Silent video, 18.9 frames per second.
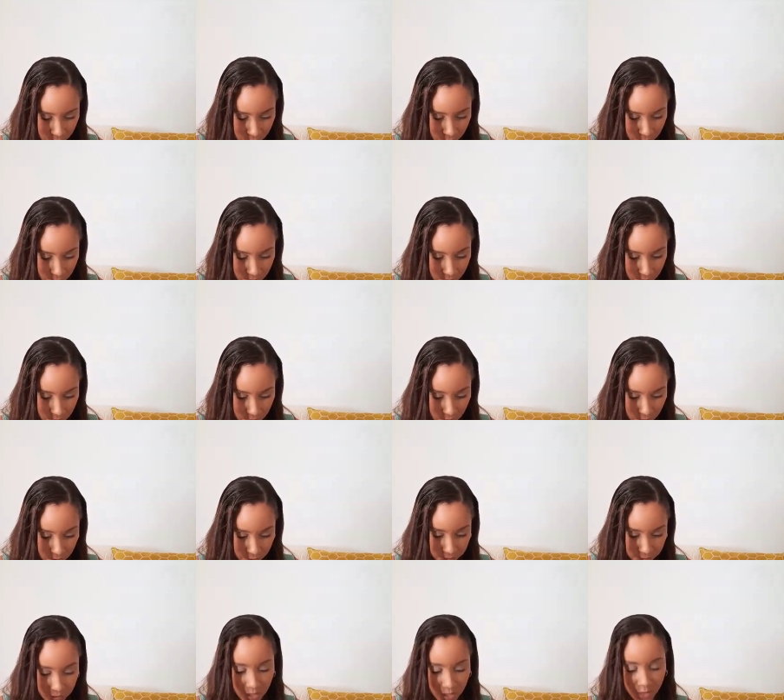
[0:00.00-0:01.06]

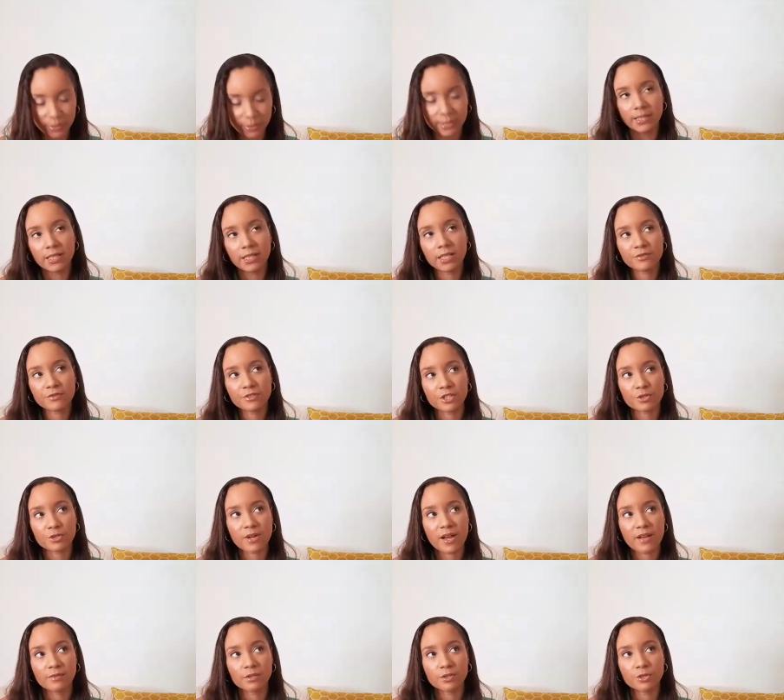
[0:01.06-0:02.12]
Um, I would love to
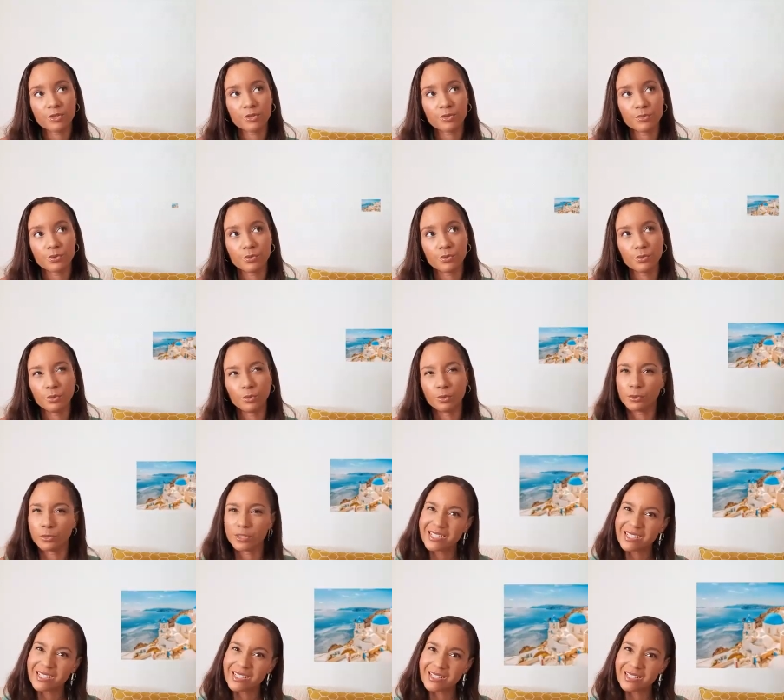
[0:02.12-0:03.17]
travel to
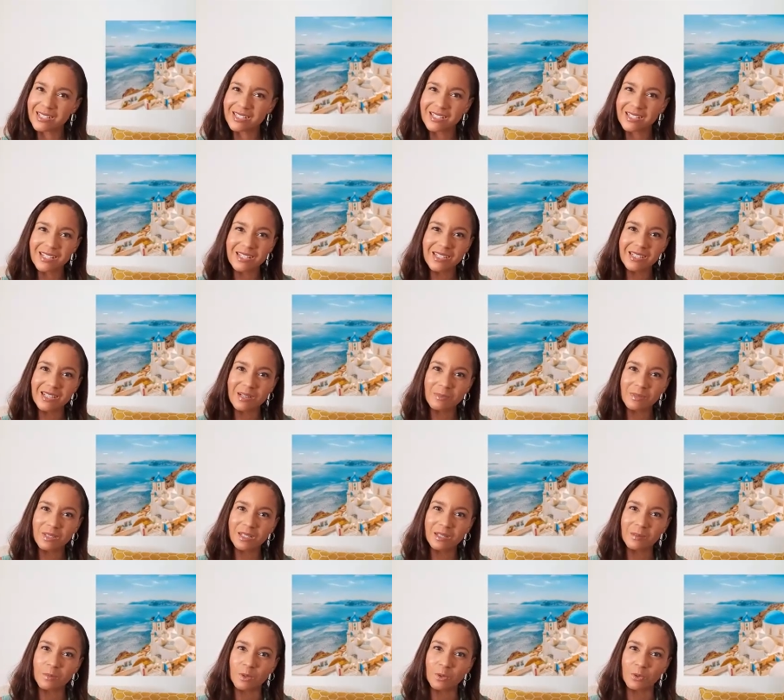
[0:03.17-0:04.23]
Greece. There's just something
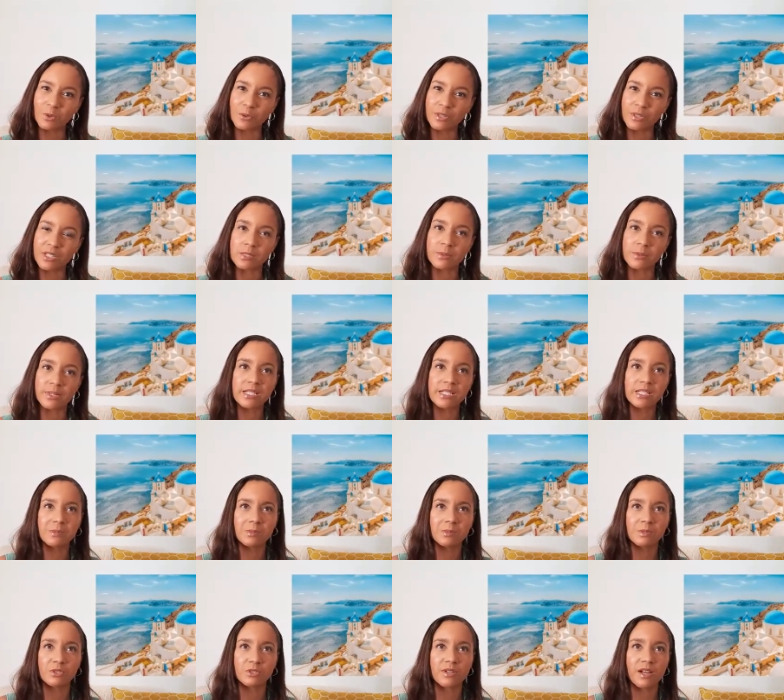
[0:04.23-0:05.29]
about Greece. When they see
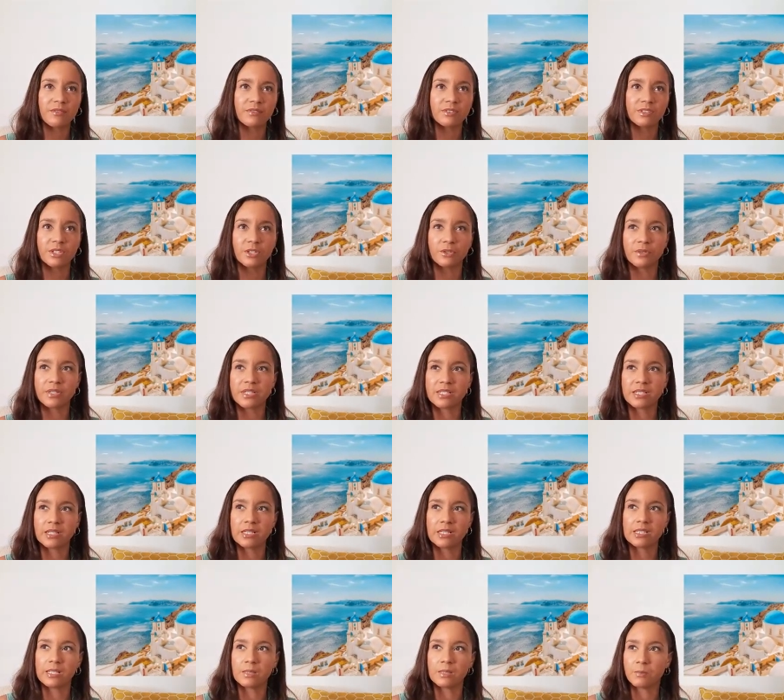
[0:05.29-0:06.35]
people traveling to Greece and they
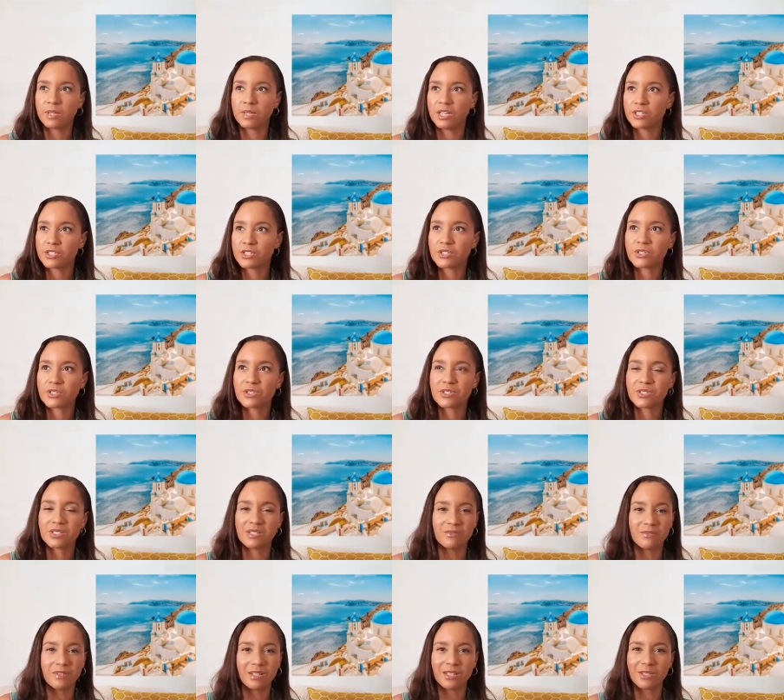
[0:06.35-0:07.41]
see pictures
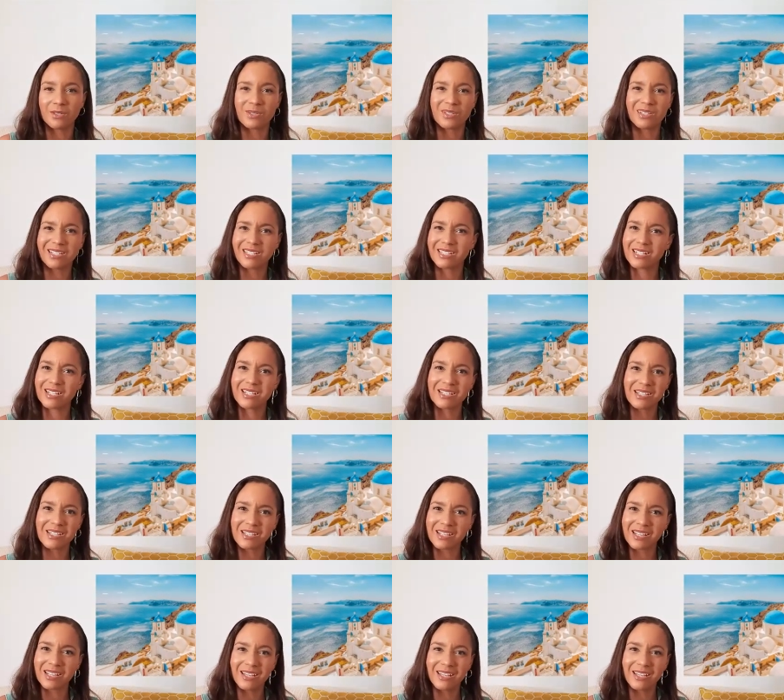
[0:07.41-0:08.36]
and videos, it just,